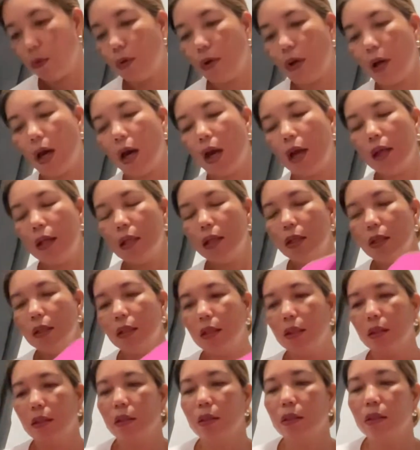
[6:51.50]
i
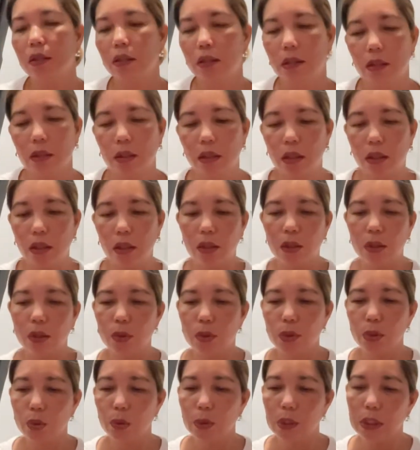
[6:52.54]

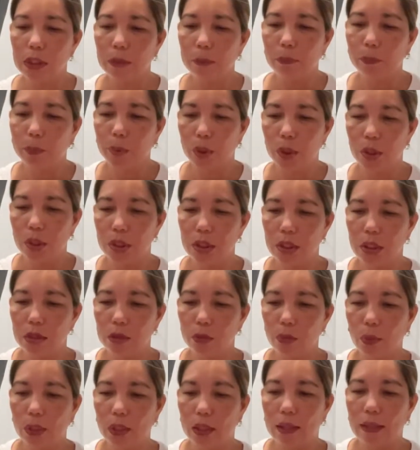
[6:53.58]
usually
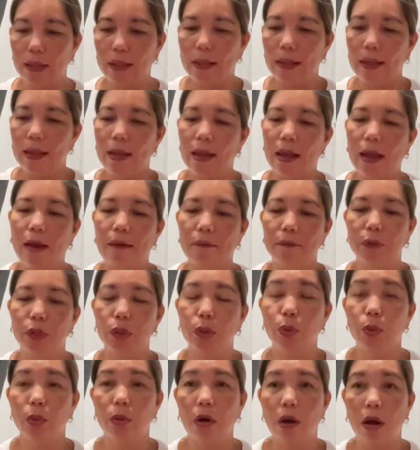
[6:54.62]
purchase when they have
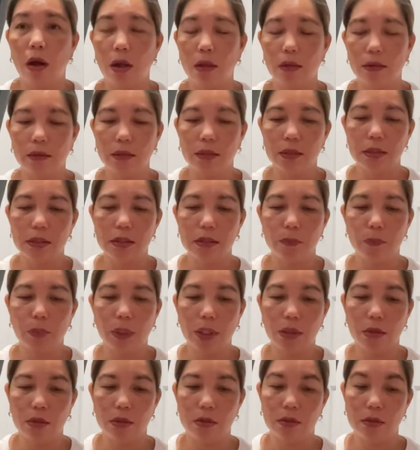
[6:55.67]
new colors
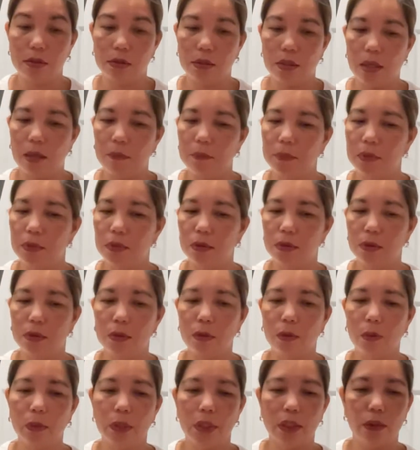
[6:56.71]
because i'm
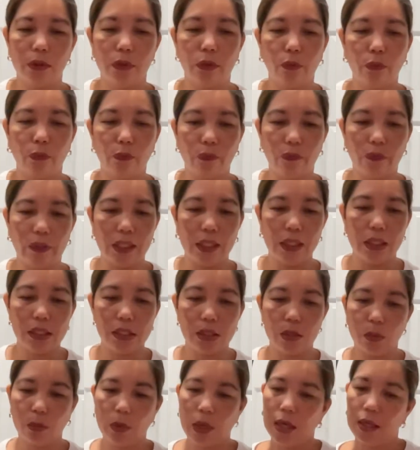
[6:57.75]
so into
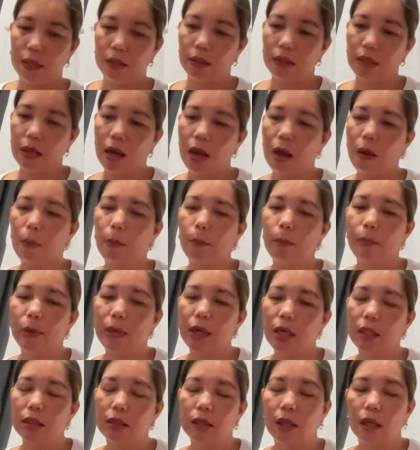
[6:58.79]
figs right now
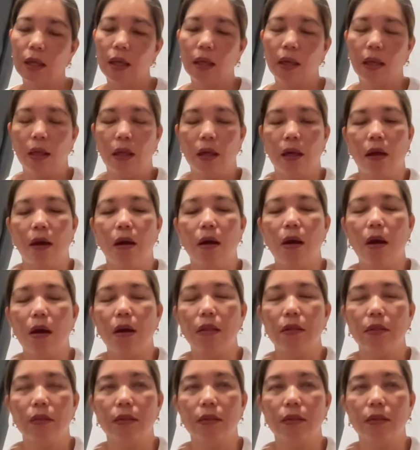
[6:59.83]
but on